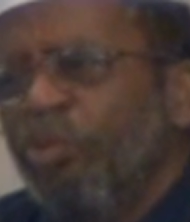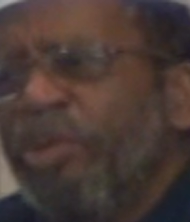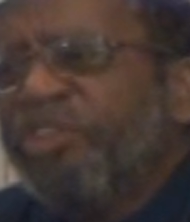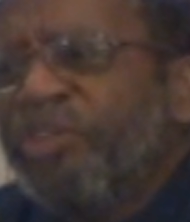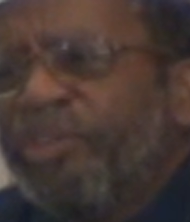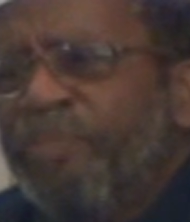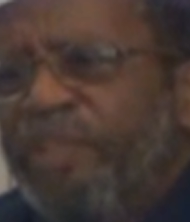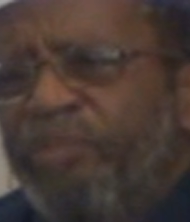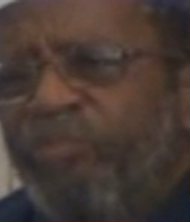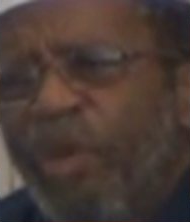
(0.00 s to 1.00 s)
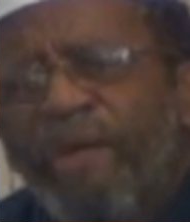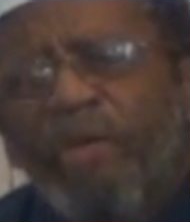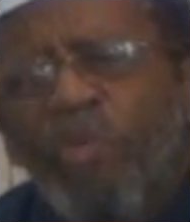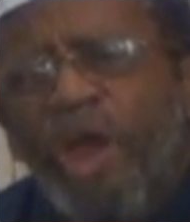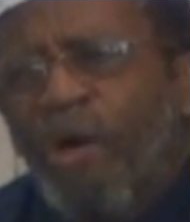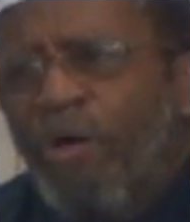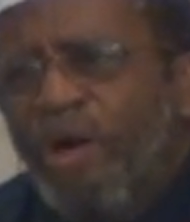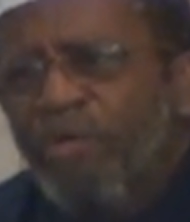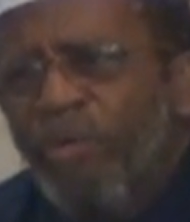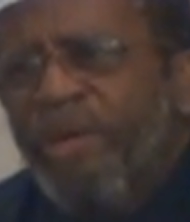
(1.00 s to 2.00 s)
You listen to me very
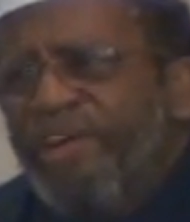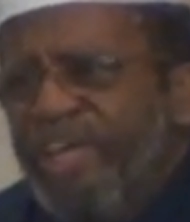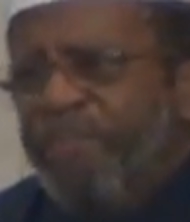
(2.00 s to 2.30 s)
well, very